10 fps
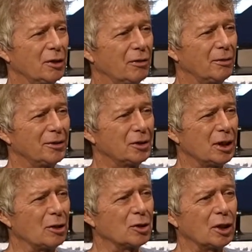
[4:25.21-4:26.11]
It
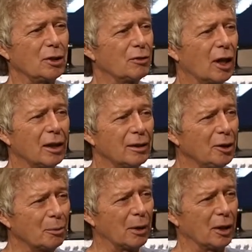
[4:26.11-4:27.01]
sounds like you've got
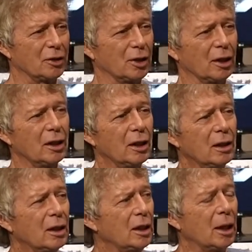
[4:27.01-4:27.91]
earplugs in.
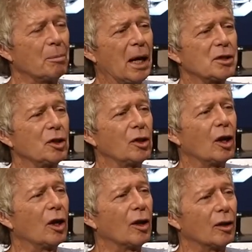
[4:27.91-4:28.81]
Mm-hmm. Yet Massey
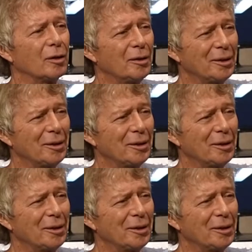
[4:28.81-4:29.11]
Hall,